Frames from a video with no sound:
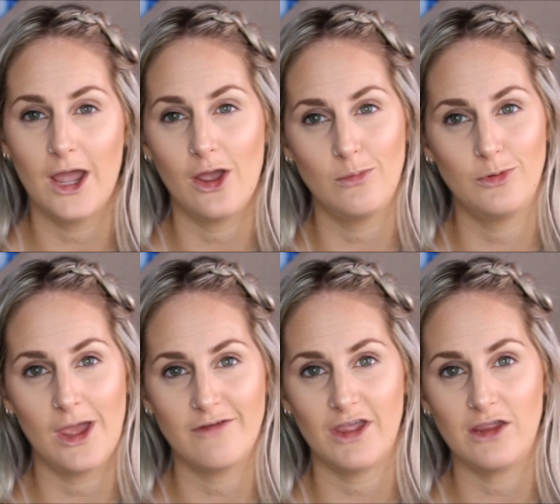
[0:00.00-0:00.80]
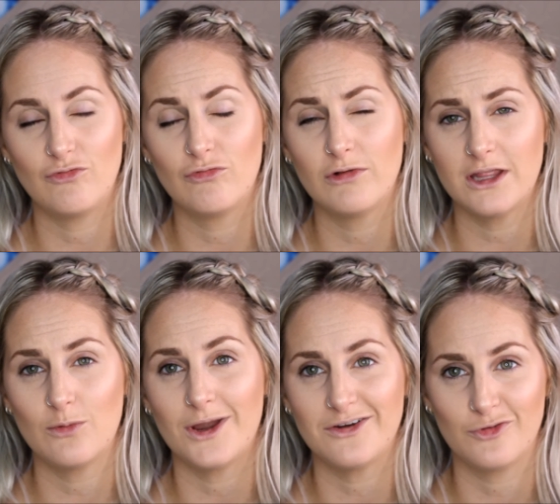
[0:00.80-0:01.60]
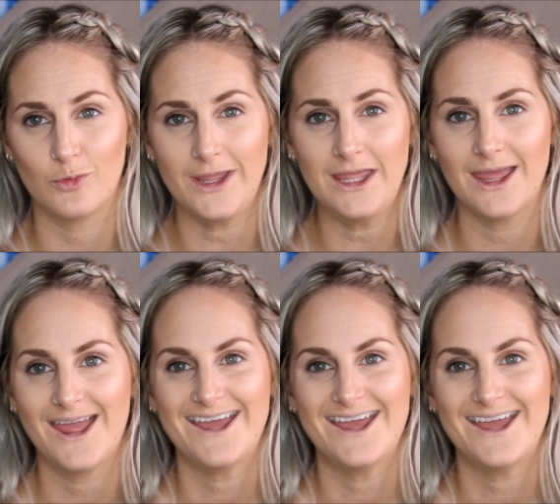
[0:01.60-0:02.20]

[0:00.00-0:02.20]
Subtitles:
I hope you have a really wonderful week.